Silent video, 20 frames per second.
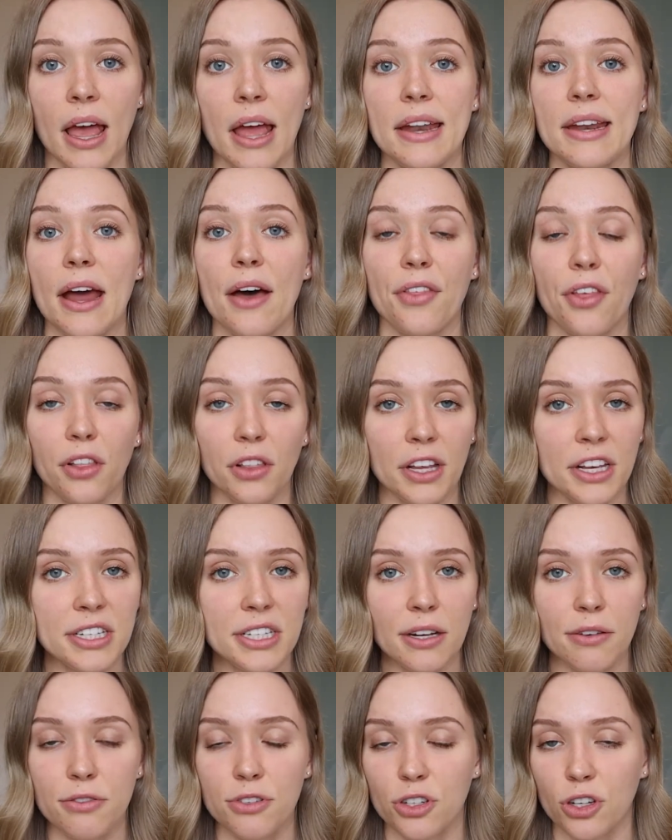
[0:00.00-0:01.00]
Now, the list
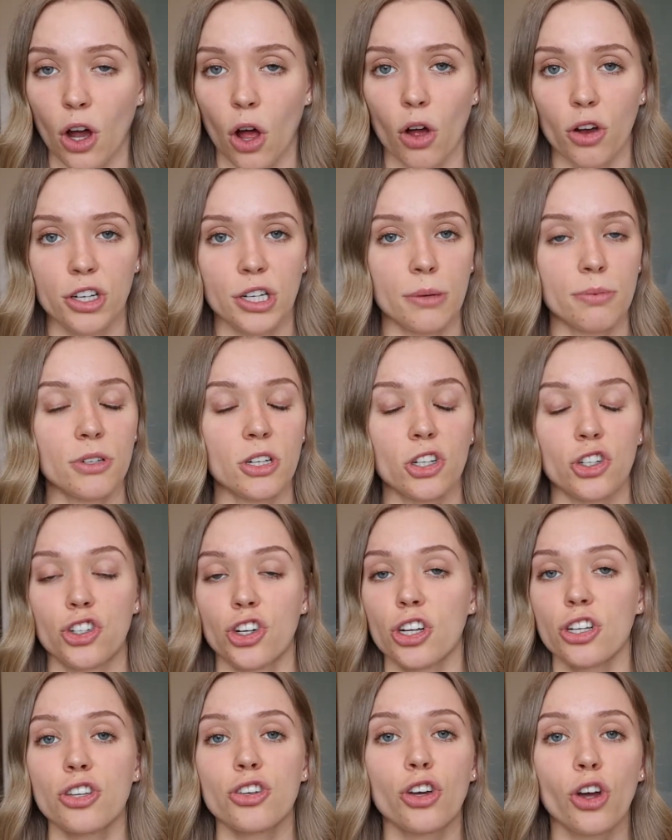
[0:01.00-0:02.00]
of scholarships
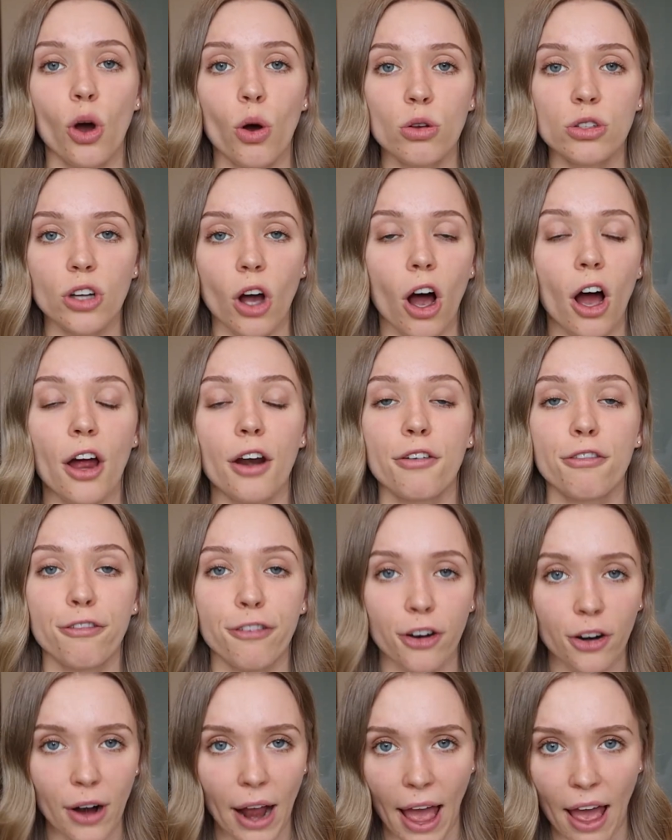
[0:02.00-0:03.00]
just goes on
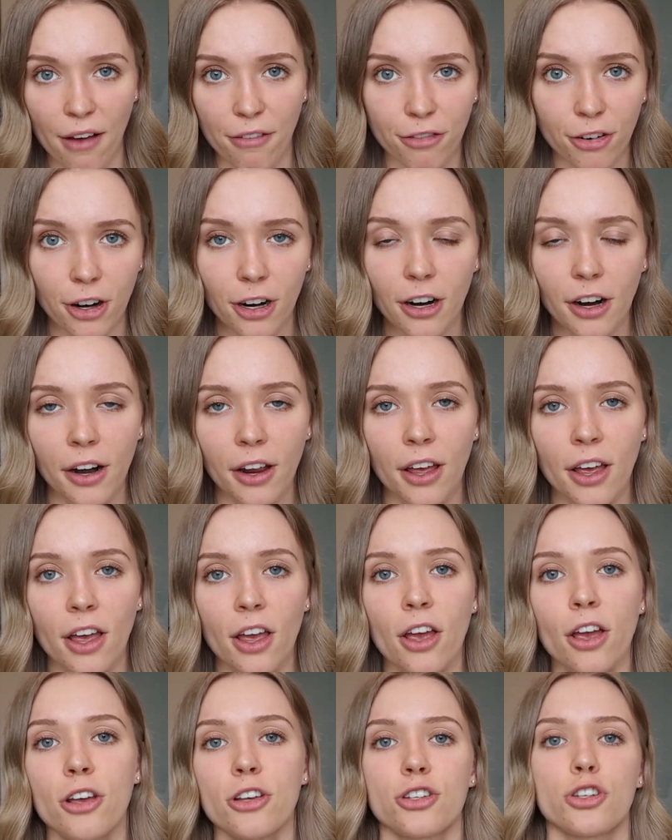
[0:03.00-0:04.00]
forever,
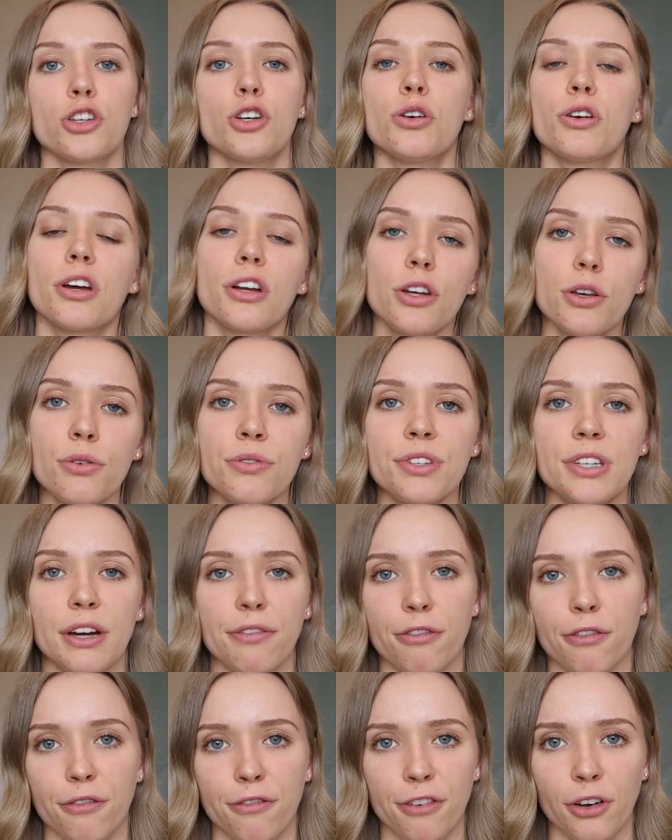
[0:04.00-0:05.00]
so you can use
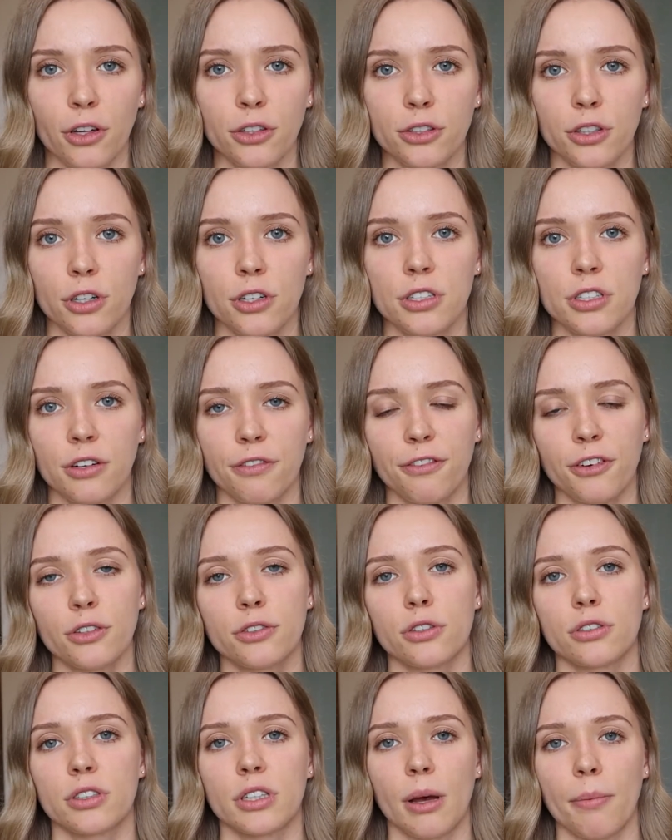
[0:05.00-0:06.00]
different filters to
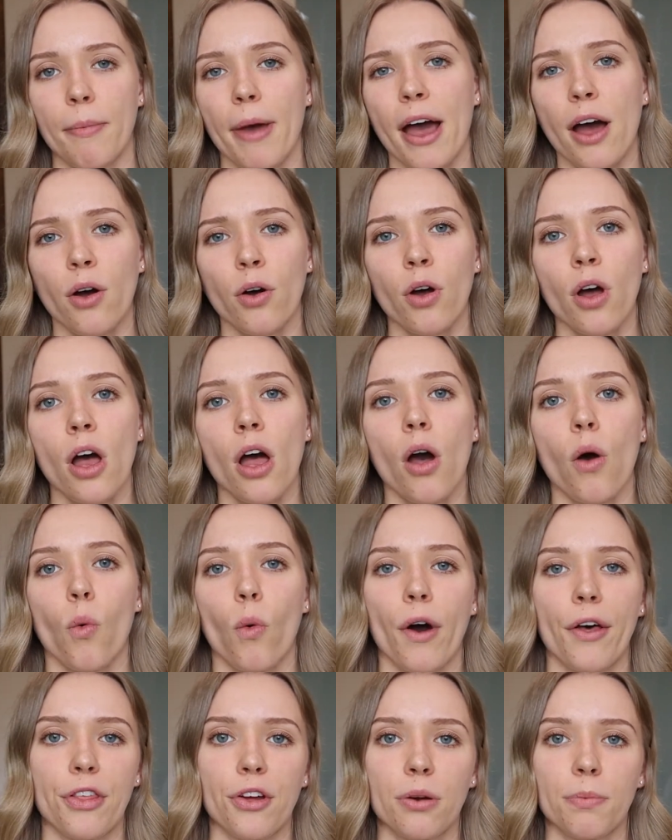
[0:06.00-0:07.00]
filter some out,
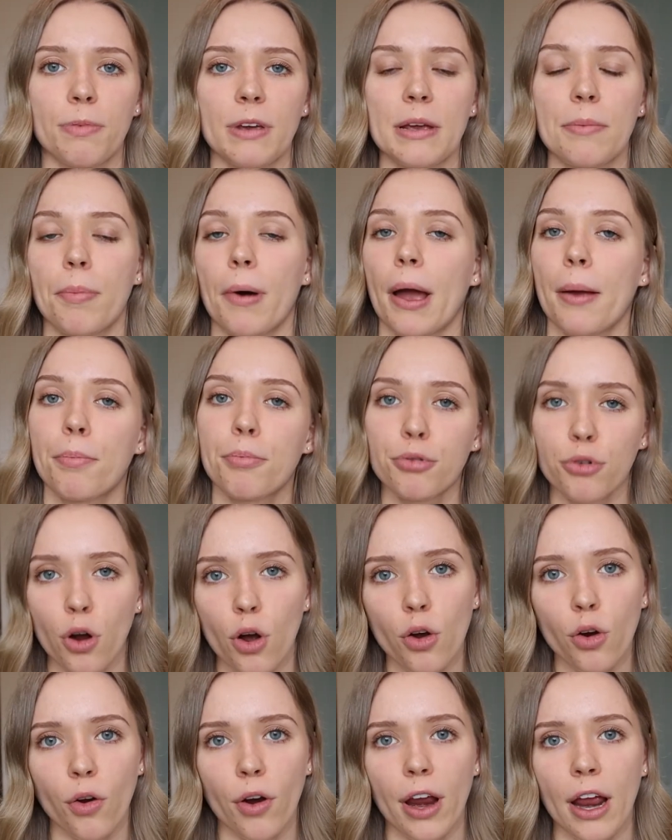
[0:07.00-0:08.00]
whether it be by
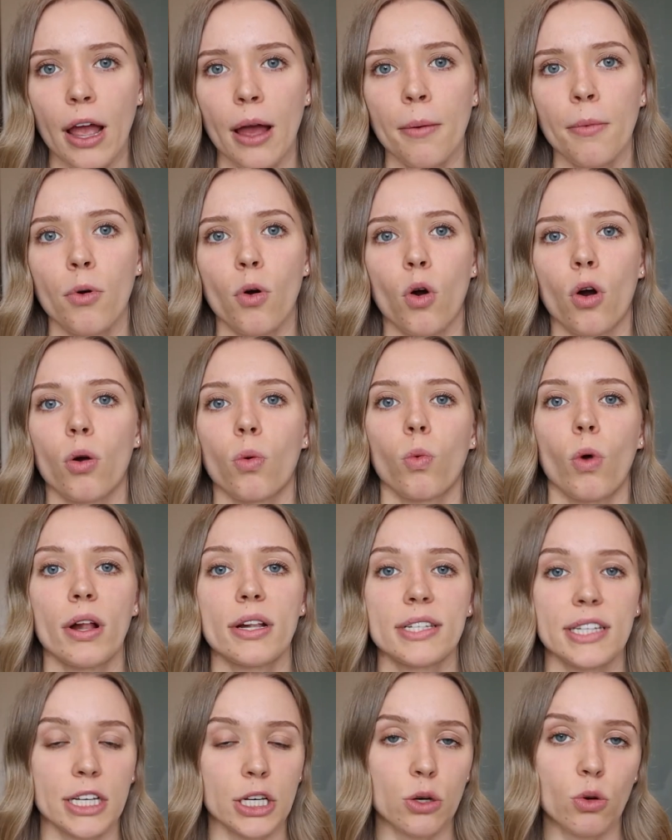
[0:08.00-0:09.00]
program or
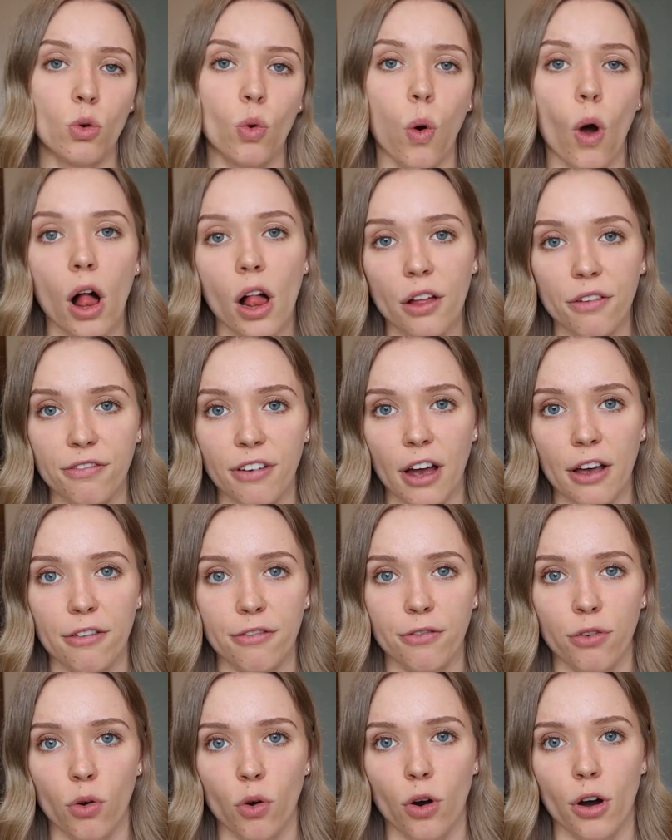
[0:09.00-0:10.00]
ones that you qualify
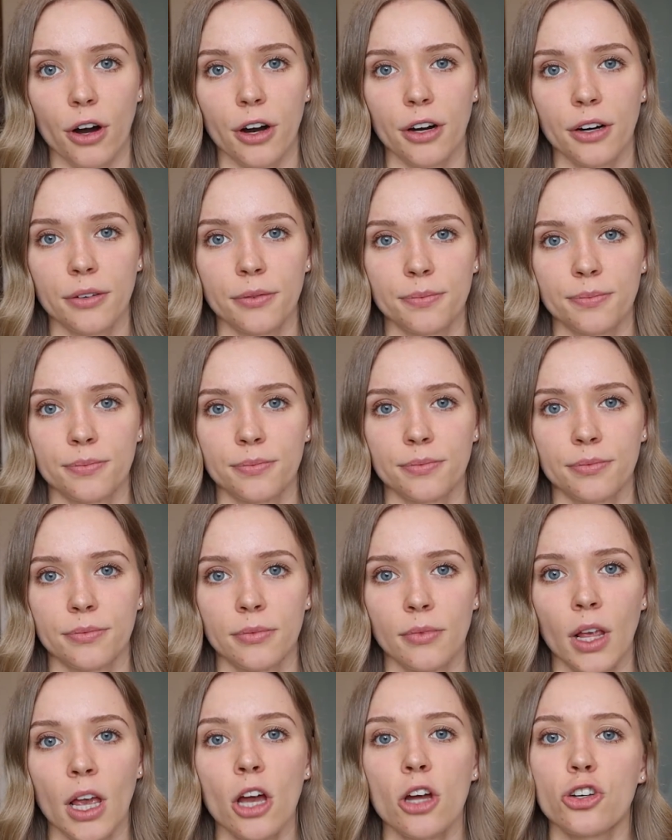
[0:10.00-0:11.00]
for,
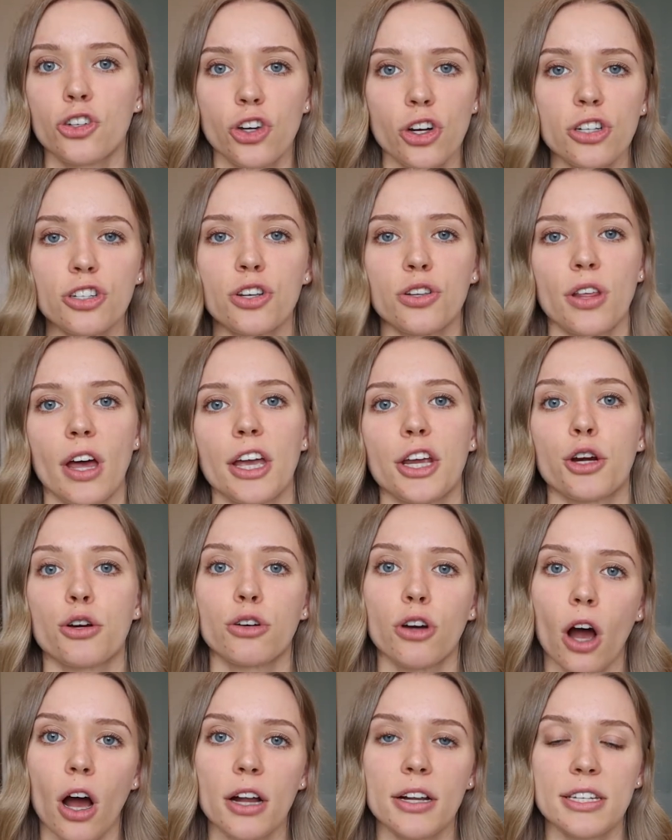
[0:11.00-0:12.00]
just so that you're
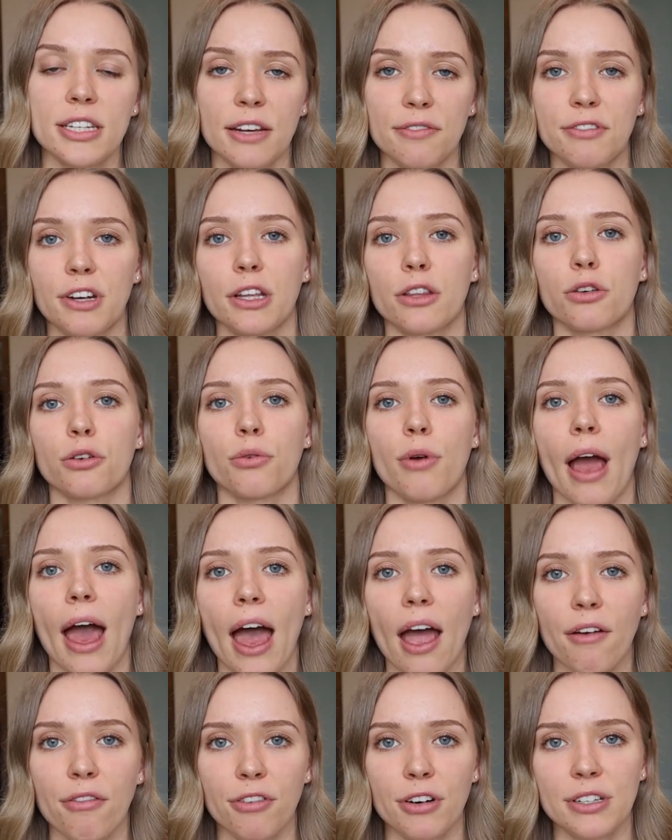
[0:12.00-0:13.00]
not sifting through
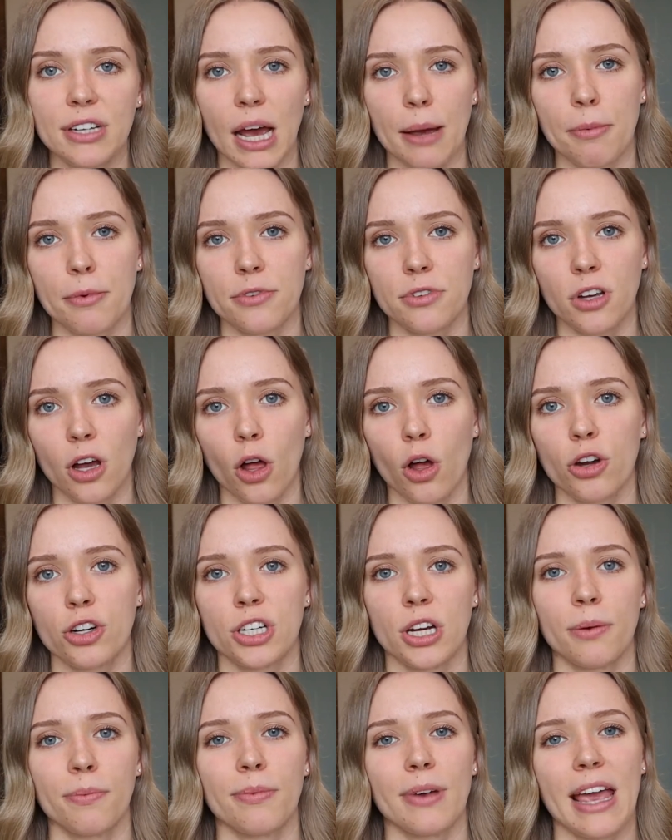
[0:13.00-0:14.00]
every type of
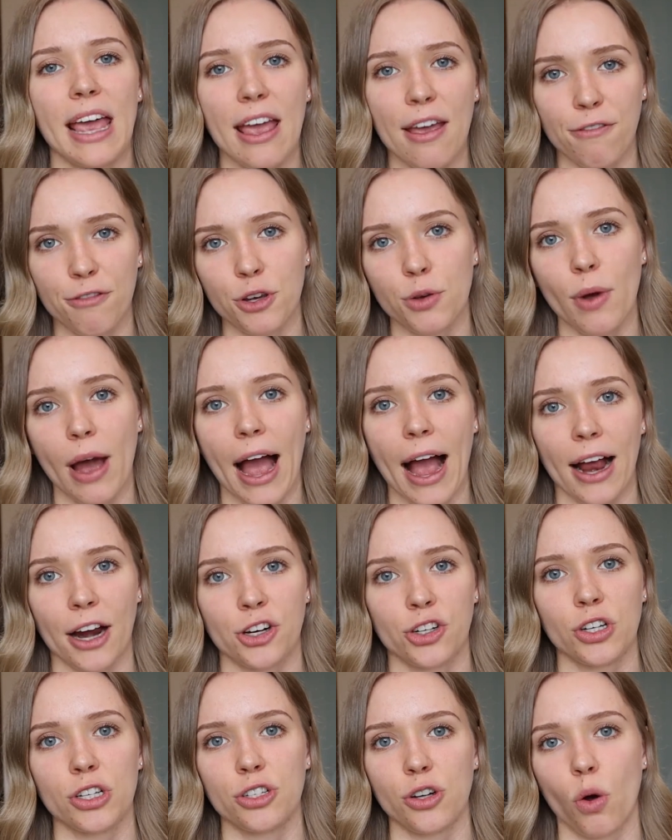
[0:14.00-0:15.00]
scholarship if you
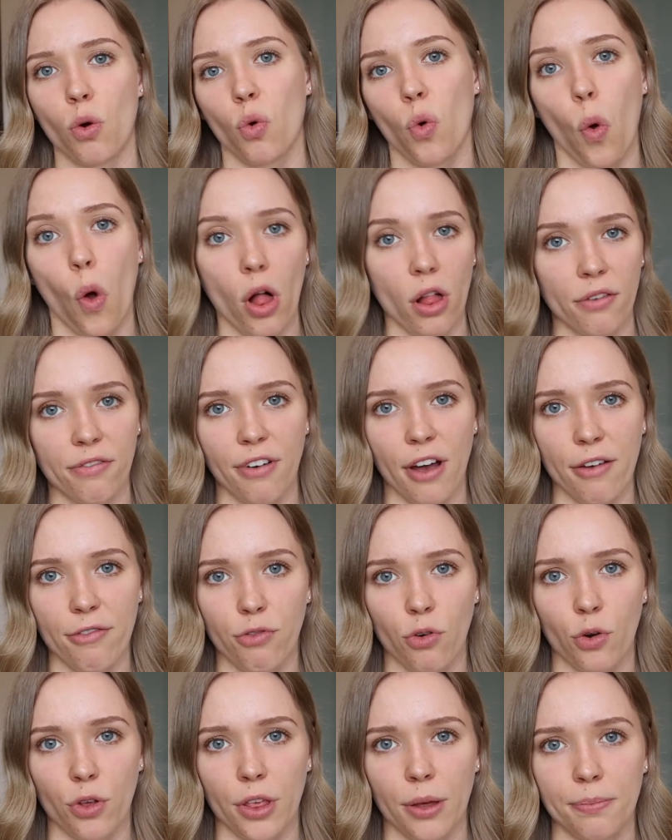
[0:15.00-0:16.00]
actually don't qualify
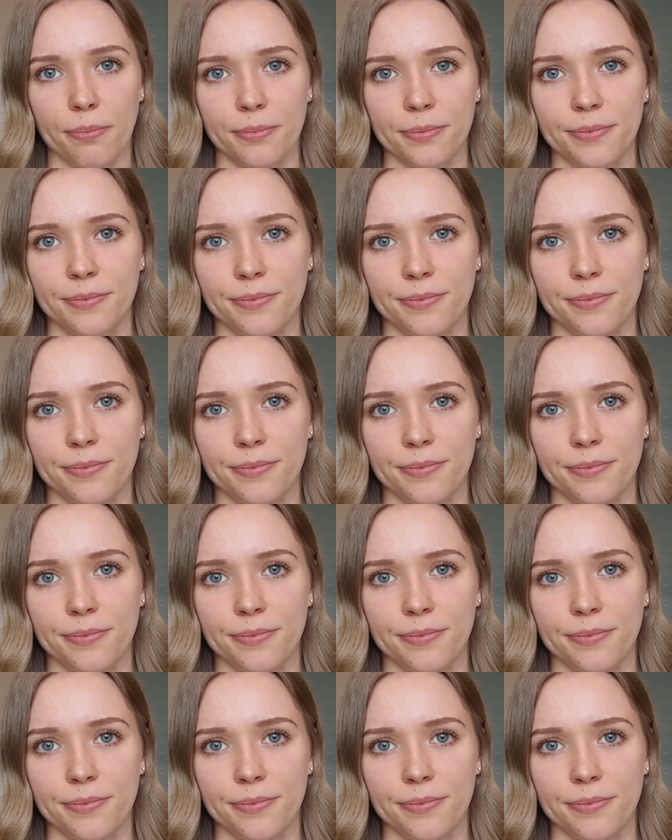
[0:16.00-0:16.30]
for them.